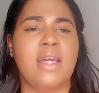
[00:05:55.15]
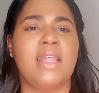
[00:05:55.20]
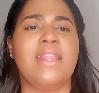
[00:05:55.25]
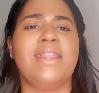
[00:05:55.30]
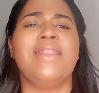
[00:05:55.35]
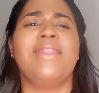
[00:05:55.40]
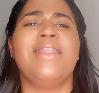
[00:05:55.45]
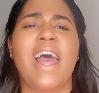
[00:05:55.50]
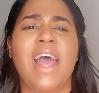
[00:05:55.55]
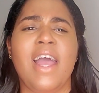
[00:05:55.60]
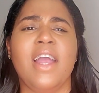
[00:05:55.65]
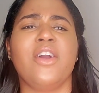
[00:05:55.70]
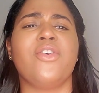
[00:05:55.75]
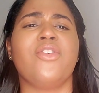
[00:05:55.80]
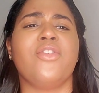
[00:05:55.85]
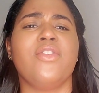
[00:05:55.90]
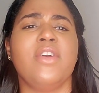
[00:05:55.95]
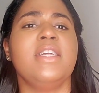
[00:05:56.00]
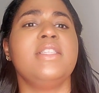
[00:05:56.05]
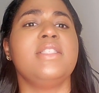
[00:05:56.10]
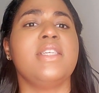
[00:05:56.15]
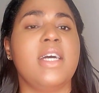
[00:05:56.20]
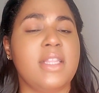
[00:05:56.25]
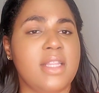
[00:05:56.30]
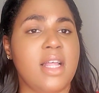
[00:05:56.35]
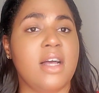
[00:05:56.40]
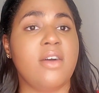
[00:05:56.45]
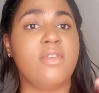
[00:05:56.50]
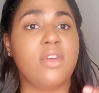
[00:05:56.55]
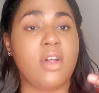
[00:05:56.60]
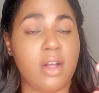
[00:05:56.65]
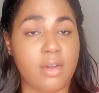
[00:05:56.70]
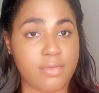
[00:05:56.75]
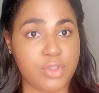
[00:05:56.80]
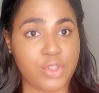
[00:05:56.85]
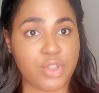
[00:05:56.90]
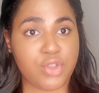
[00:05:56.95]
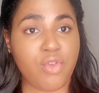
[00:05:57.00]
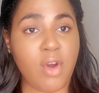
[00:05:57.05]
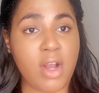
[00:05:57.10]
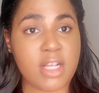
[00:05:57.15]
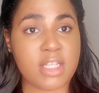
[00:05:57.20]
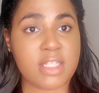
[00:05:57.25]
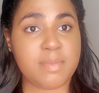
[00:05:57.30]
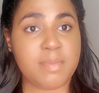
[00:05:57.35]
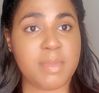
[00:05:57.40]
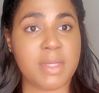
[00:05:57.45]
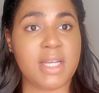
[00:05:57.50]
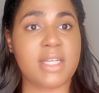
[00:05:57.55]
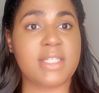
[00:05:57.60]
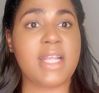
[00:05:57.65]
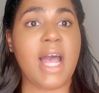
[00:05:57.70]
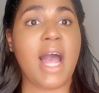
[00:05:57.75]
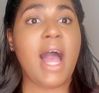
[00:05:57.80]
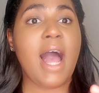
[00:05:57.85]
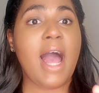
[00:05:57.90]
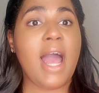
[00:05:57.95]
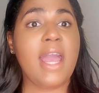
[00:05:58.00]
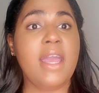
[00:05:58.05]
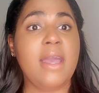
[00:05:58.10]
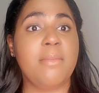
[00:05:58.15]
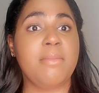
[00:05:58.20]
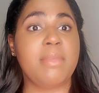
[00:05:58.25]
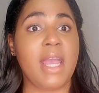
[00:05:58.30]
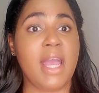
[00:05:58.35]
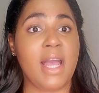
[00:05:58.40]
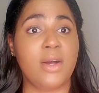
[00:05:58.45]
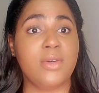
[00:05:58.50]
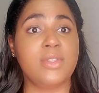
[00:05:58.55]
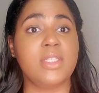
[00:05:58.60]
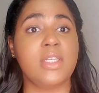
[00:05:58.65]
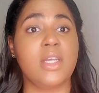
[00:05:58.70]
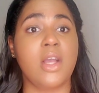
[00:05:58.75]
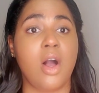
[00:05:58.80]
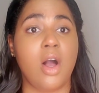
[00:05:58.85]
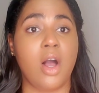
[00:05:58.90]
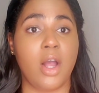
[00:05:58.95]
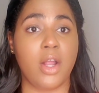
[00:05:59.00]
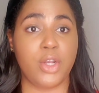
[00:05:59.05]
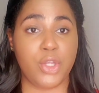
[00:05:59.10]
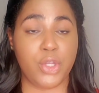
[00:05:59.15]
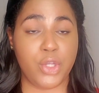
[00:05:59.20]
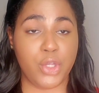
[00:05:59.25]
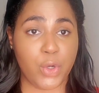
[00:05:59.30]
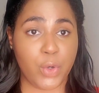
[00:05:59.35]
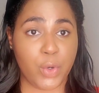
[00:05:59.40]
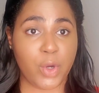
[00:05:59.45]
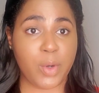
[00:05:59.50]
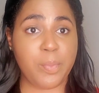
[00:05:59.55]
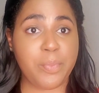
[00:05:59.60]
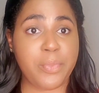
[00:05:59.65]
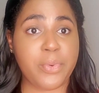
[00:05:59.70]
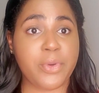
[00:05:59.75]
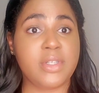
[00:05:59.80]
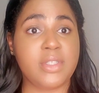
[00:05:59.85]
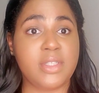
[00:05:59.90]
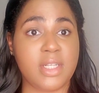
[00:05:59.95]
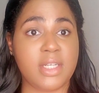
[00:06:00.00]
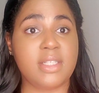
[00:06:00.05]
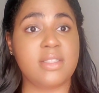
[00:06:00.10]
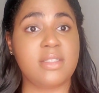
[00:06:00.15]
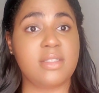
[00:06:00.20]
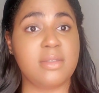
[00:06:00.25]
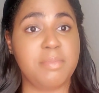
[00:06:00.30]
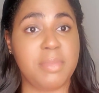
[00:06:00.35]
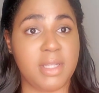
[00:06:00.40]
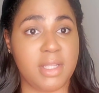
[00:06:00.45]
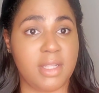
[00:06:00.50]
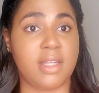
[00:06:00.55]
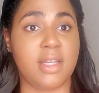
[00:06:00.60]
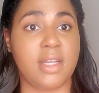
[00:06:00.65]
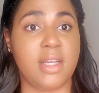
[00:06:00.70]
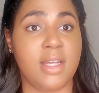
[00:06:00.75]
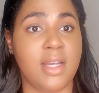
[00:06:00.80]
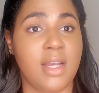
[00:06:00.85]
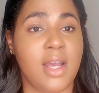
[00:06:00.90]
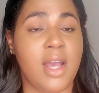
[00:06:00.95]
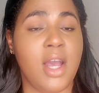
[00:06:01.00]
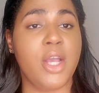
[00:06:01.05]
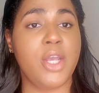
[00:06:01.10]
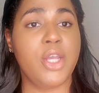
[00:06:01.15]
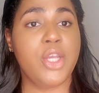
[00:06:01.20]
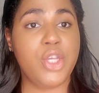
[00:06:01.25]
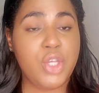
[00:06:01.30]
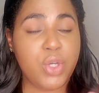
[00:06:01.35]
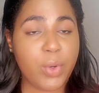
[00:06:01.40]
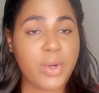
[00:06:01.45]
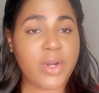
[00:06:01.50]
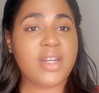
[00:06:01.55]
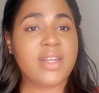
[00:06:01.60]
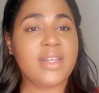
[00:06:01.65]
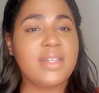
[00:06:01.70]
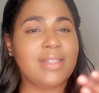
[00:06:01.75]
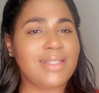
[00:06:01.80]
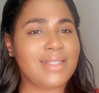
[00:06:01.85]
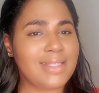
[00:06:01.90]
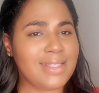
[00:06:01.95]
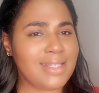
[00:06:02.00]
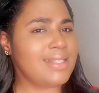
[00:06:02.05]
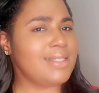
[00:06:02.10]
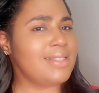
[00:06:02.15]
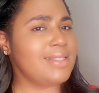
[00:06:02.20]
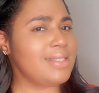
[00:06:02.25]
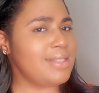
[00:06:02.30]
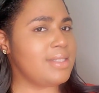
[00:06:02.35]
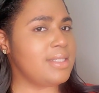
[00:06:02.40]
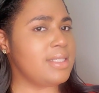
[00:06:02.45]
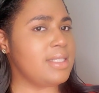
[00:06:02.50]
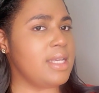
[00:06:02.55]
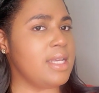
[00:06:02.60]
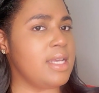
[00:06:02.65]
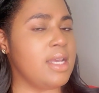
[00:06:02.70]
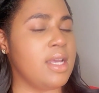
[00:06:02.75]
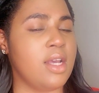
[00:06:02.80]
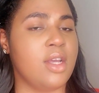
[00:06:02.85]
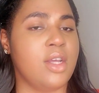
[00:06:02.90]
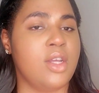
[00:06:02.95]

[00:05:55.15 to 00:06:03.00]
that creates a level of trust because I am counting on your predictability, your consistency